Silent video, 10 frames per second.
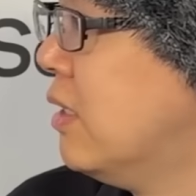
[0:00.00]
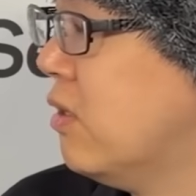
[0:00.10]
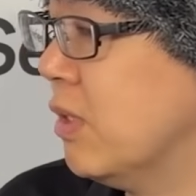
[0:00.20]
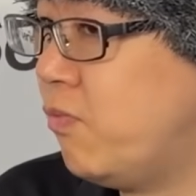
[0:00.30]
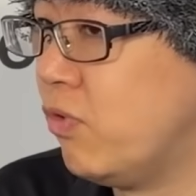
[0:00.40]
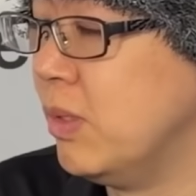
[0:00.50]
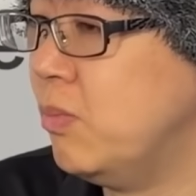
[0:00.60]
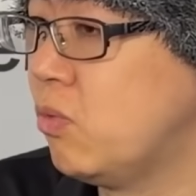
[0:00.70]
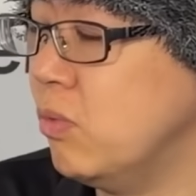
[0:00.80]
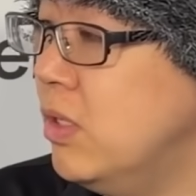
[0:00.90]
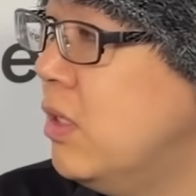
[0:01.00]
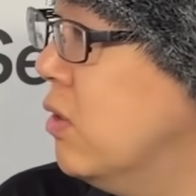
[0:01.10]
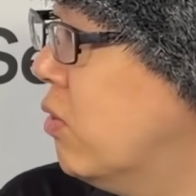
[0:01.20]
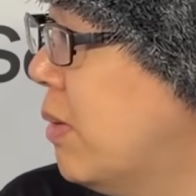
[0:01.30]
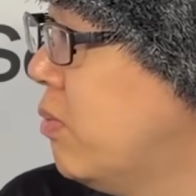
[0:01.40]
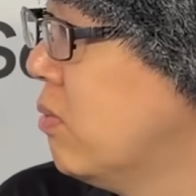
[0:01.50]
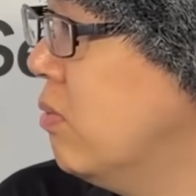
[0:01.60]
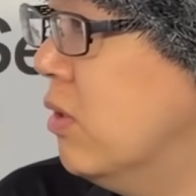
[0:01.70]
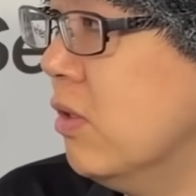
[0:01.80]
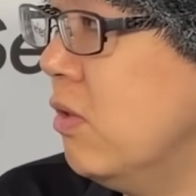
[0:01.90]
Some frames we need to drop,
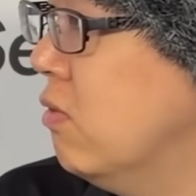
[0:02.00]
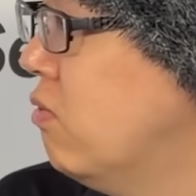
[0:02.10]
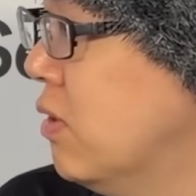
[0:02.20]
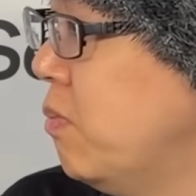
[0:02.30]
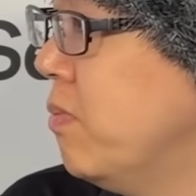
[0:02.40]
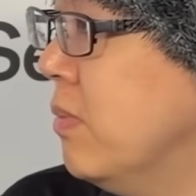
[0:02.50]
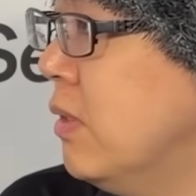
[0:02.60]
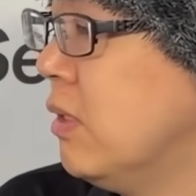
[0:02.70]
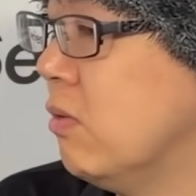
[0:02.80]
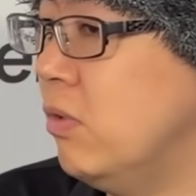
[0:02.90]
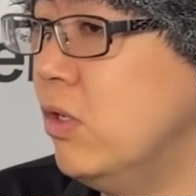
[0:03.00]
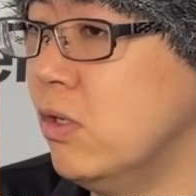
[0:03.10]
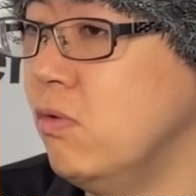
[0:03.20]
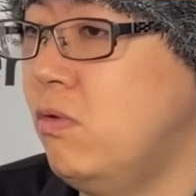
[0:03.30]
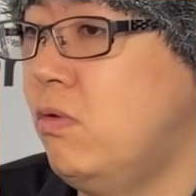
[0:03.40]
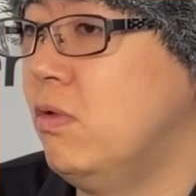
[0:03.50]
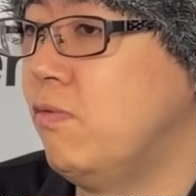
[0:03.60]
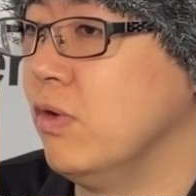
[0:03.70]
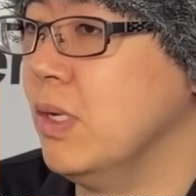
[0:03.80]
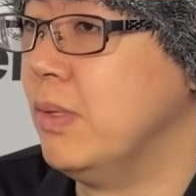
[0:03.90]
we don't use them. We know this is
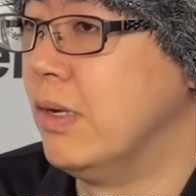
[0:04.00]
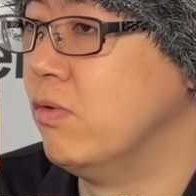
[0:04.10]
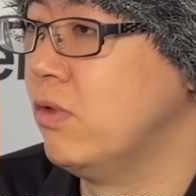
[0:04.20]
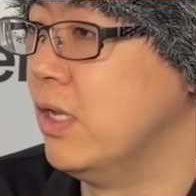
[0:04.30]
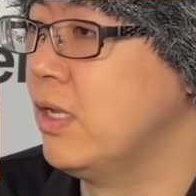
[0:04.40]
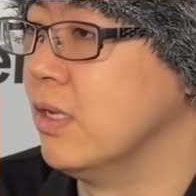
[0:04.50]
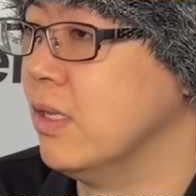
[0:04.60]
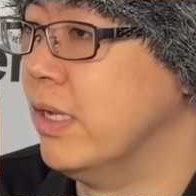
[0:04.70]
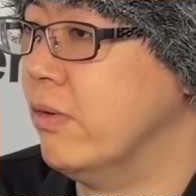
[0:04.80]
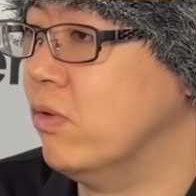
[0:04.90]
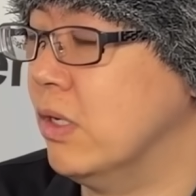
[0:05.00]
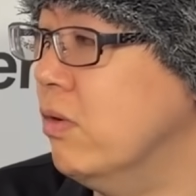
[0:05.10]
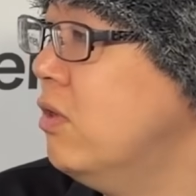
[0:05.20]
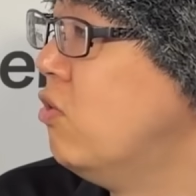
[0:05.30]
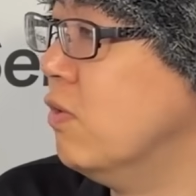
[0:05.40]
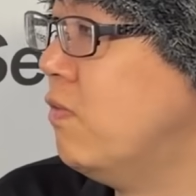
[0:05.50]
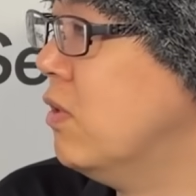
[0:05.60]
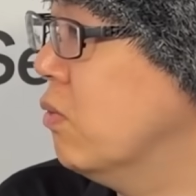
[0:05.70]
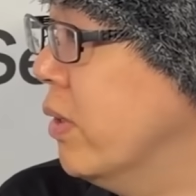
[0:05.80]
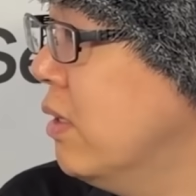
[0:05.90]
a frame that was taken that was already
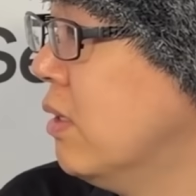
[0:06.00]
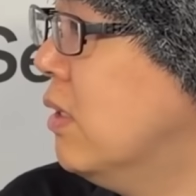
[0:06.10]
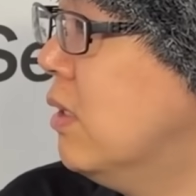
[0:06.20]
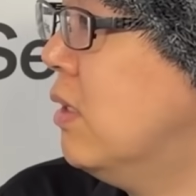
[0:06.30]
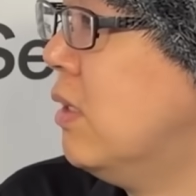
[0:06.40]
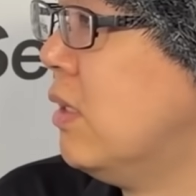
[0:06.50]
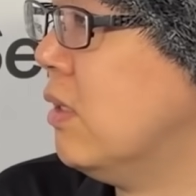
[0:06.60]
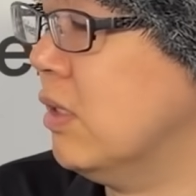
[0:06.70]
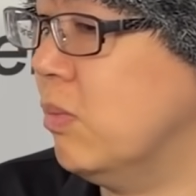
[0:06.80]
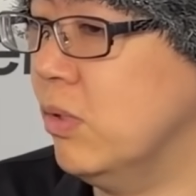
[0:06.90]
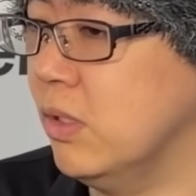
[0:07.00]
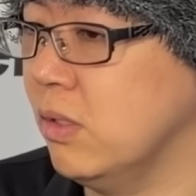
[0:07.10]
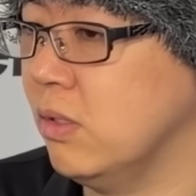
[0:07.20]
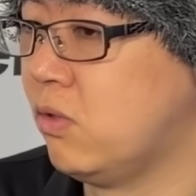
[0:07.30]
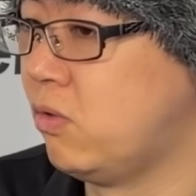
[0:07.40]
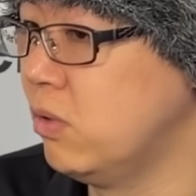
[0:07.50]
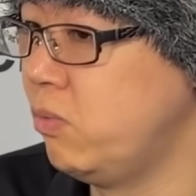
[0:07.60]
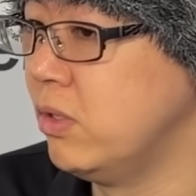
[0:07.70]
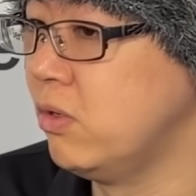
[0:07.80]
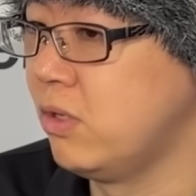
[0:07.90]
shifted away. Right, but still,
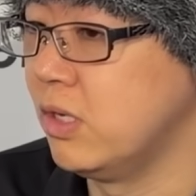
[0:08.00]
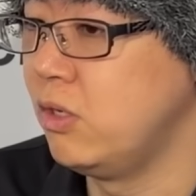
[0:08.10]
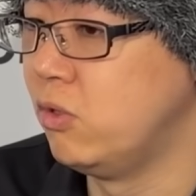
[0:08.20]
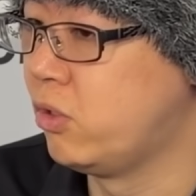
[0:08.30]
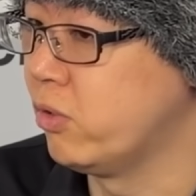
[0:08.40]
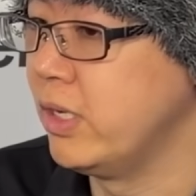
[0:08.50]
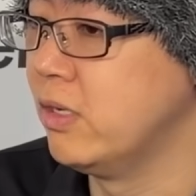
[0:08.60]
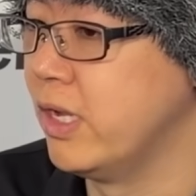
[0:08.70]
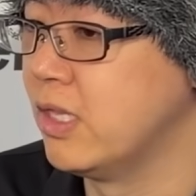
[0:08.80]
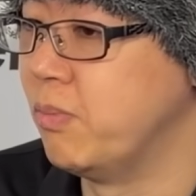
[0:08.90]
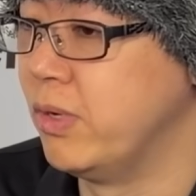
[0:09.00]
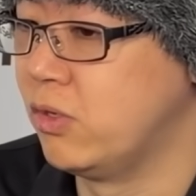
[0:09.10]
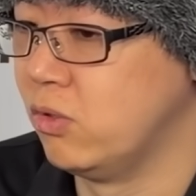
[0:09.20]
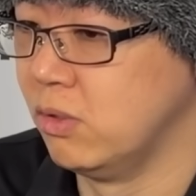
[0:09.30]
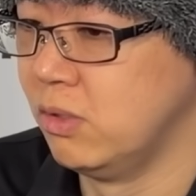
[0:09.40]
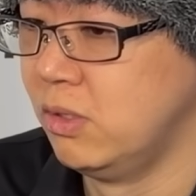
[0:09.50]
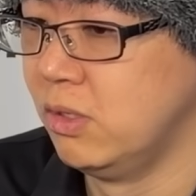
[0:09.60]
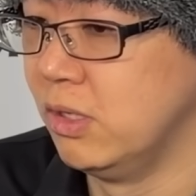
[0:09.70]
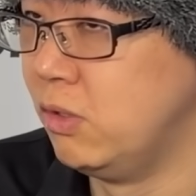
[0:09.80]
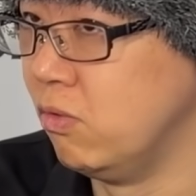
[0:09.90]
we understand you're trying to take the picture
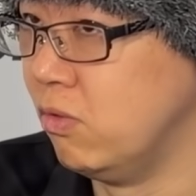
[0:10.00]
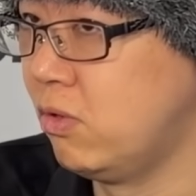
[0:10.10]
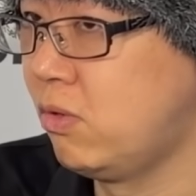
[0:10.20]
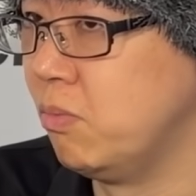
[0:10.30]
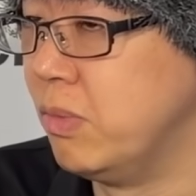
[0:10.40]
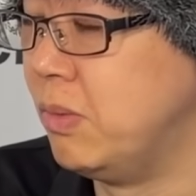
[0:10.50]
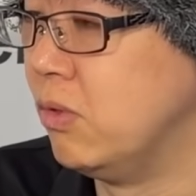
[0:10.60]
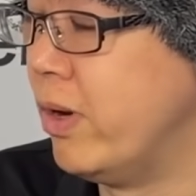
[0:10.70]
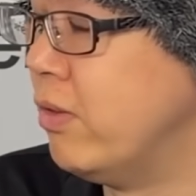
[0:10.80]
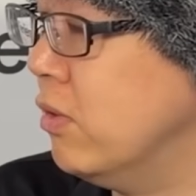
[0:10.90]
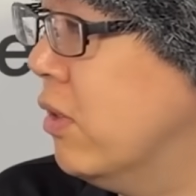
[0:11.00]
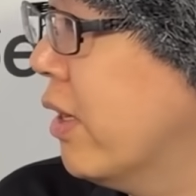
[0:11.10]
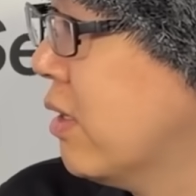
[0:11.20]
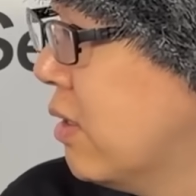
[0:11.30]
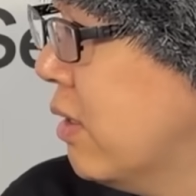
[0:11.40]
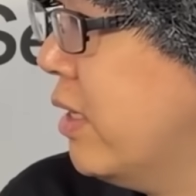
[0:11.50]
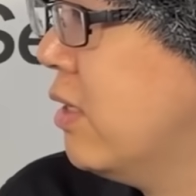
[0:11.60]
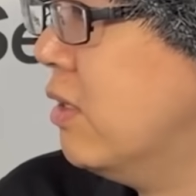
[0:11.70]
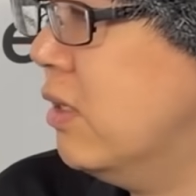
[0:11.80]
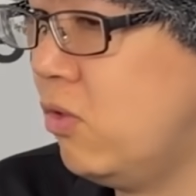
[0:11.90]
under this maybe rather dark
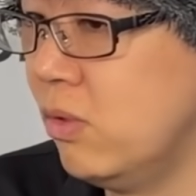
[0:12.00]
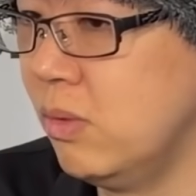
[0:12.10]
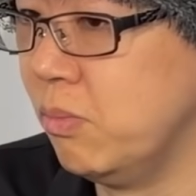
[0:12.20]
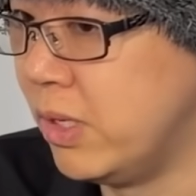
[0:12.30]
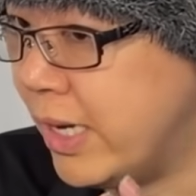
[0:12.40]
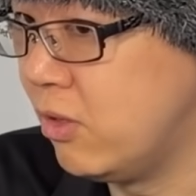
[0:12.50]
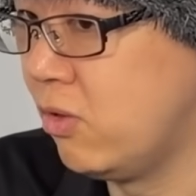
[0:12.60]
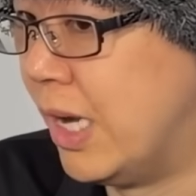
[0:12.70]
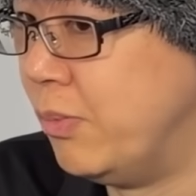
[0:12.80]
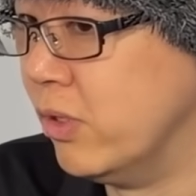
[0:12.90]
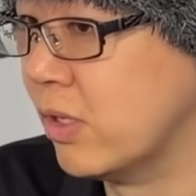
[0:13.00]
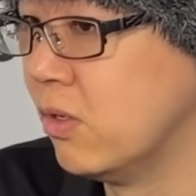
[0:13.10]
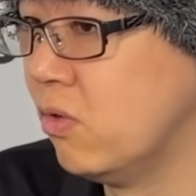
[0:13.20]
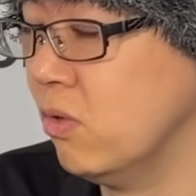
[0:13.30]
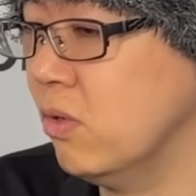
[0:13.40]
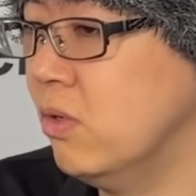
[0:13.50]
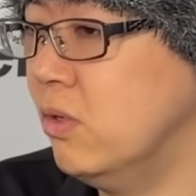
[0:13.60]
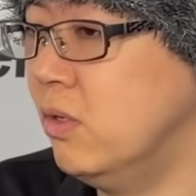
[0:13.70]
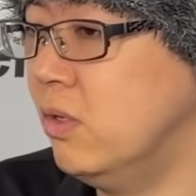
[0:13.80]
lighting condition, but at this object. So